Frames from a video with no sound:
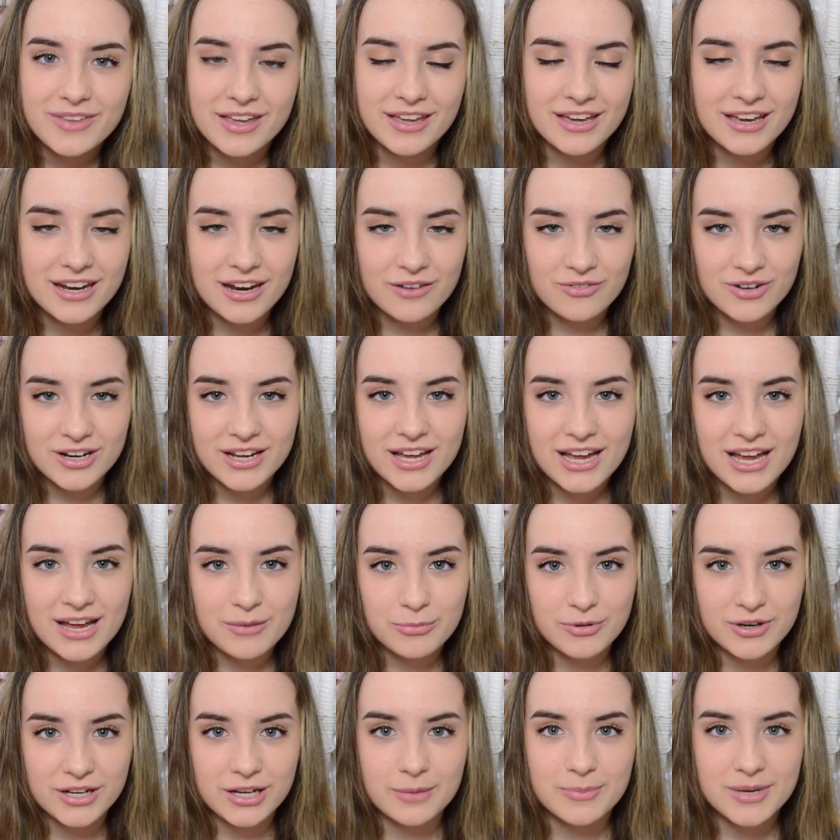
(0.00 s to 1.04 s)
and every day I
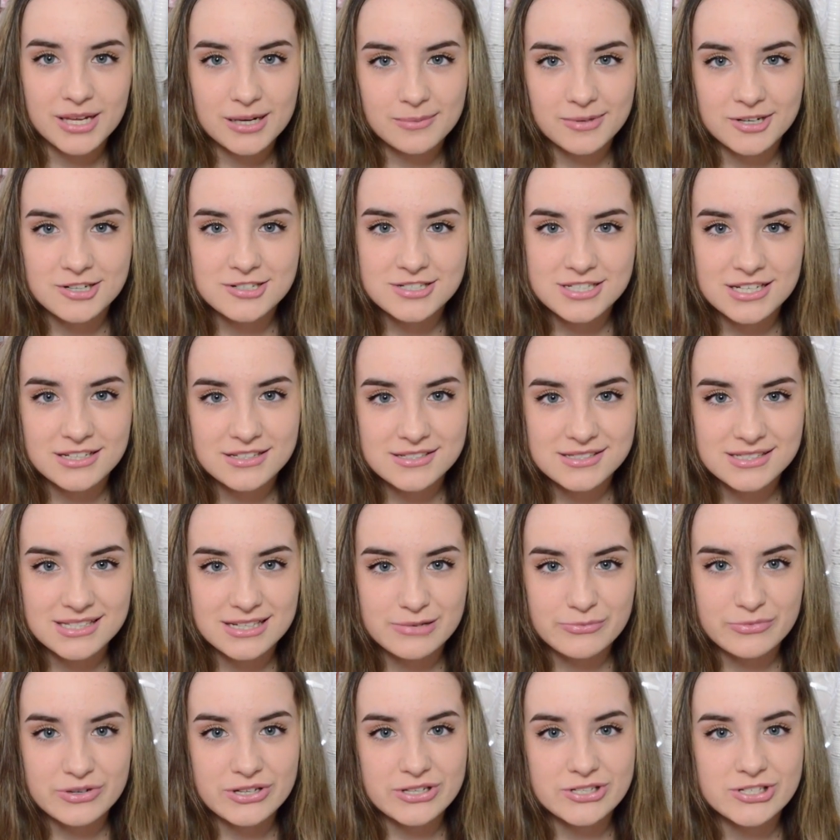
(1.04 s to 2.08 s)
bring a peanut butter jelly
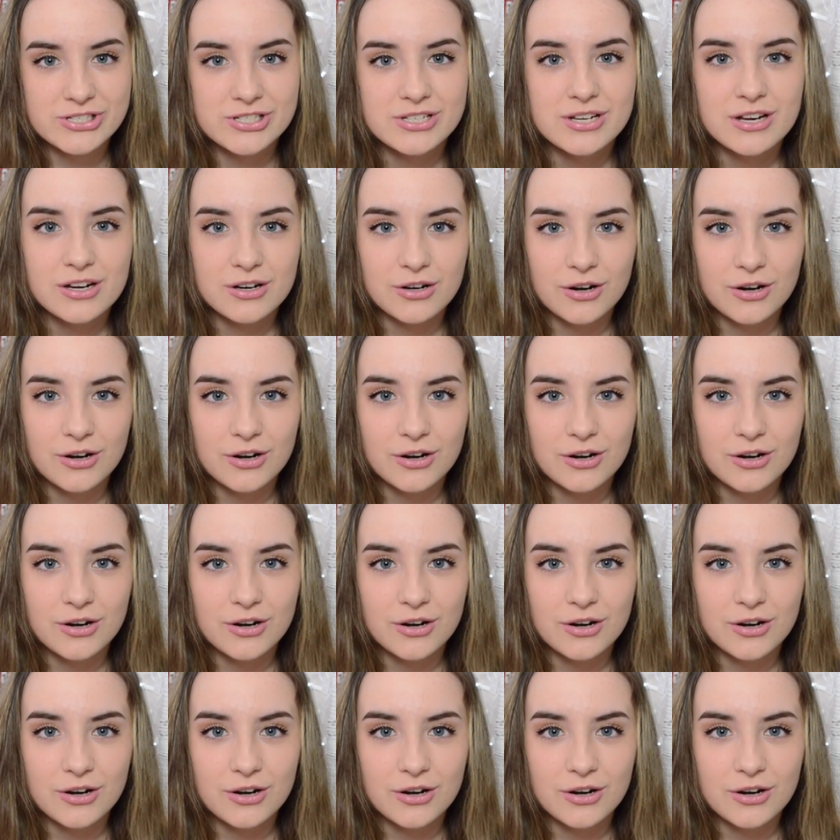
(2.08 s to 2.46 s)
sandwich,